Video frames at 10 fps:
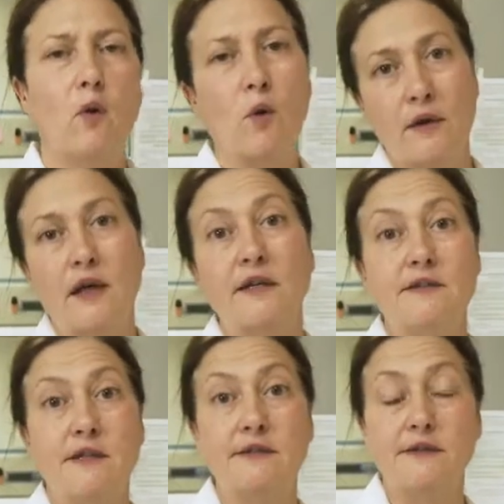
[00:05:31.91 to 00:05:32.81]
or that
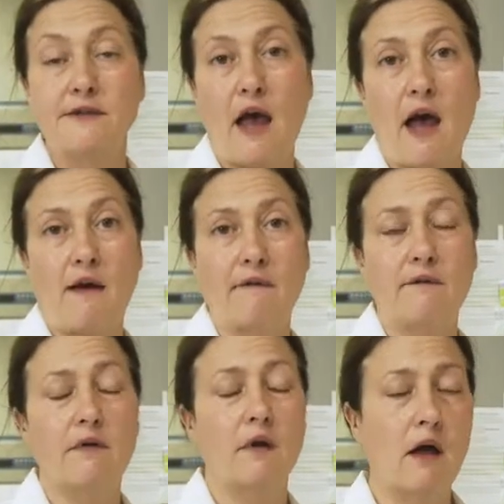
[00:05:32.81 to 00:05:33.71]
diseases have
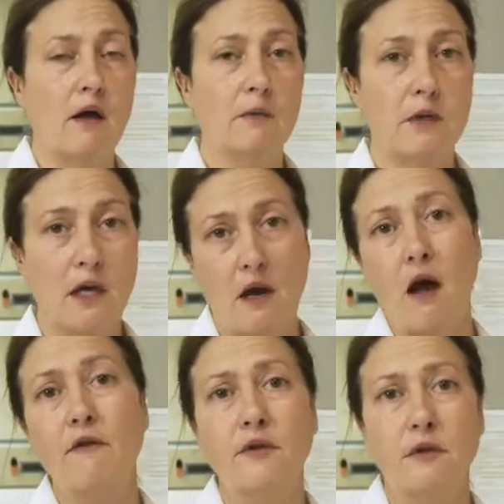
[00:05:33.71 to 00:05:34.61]
can
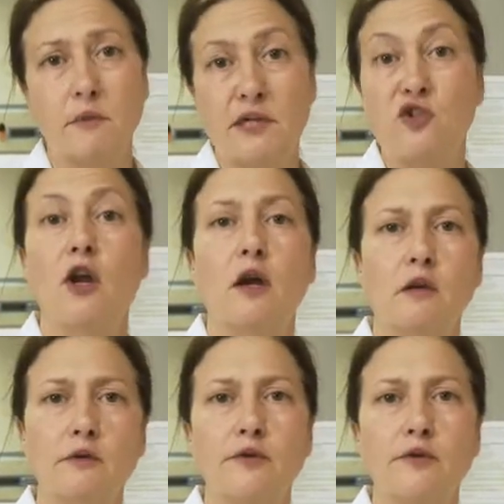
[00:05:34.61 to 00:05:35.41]
often be shared.